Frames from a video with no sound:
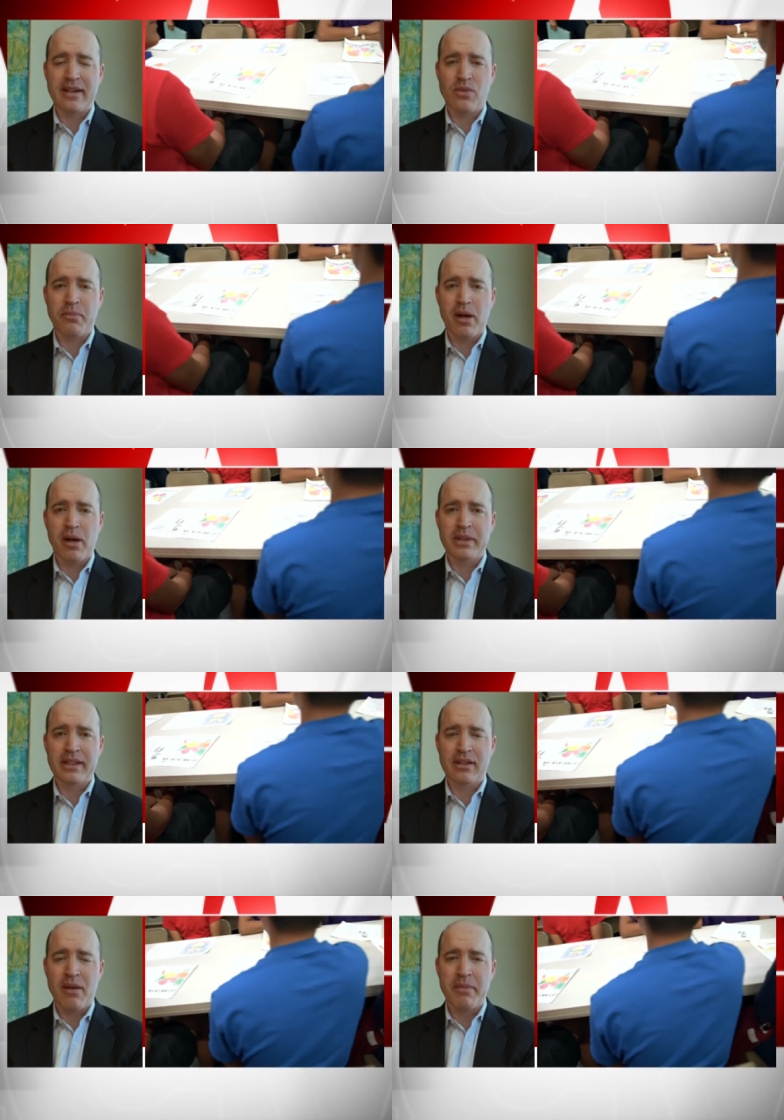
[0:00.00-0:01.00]
Republican
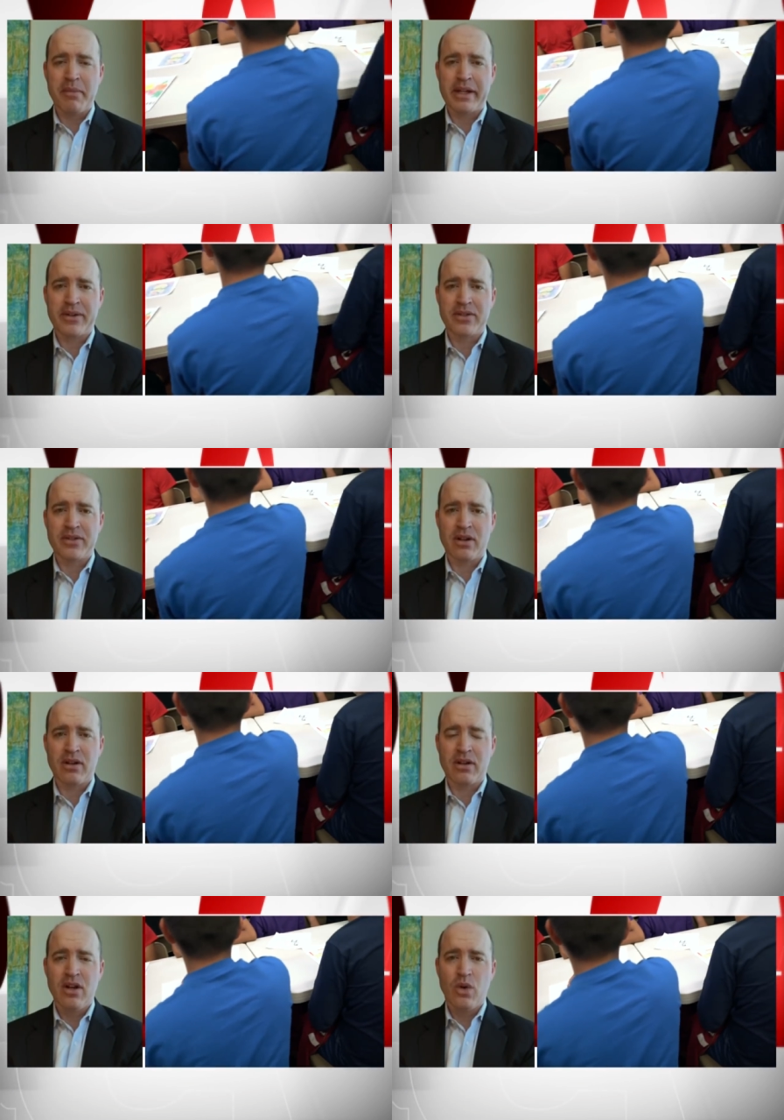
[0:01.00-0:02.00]
lawmakers are
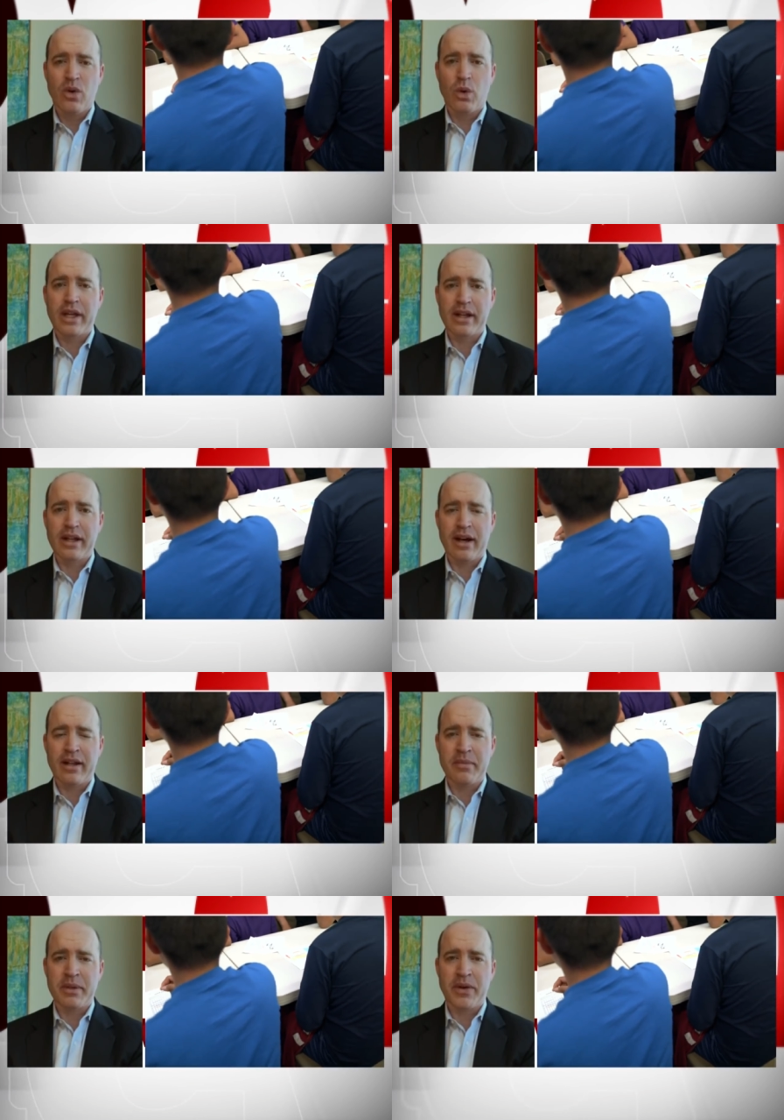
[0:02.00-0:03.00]
working on an
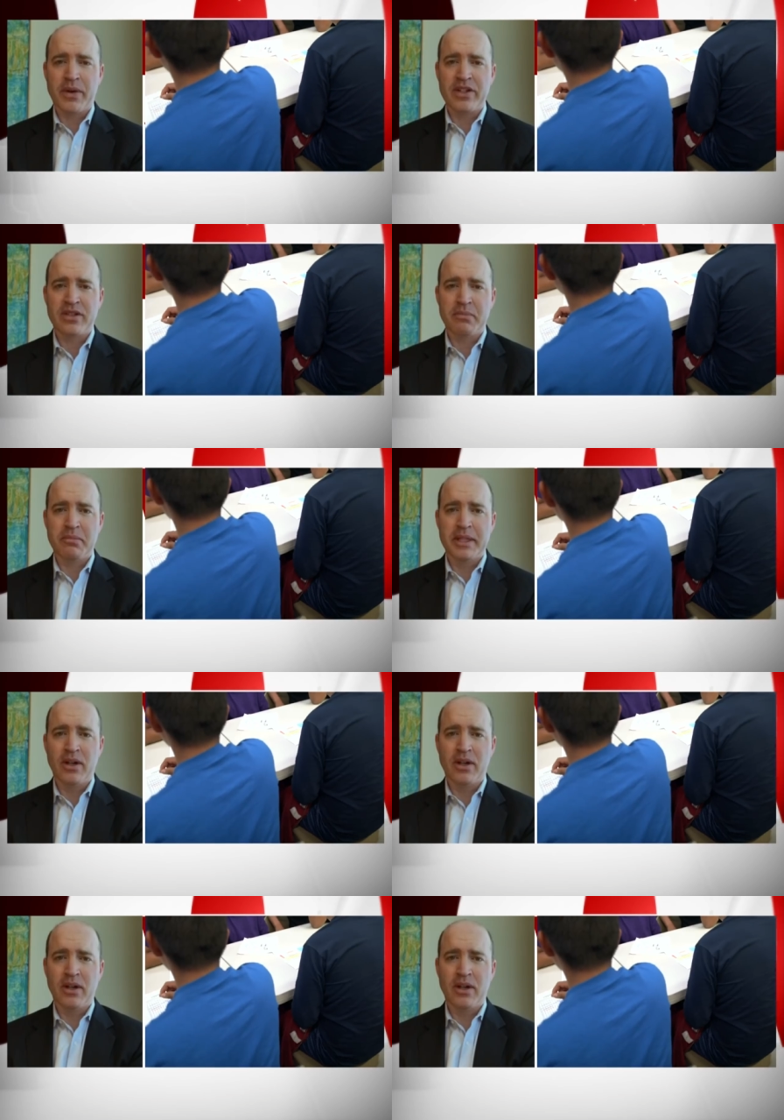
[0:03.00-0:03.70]
immigration bill,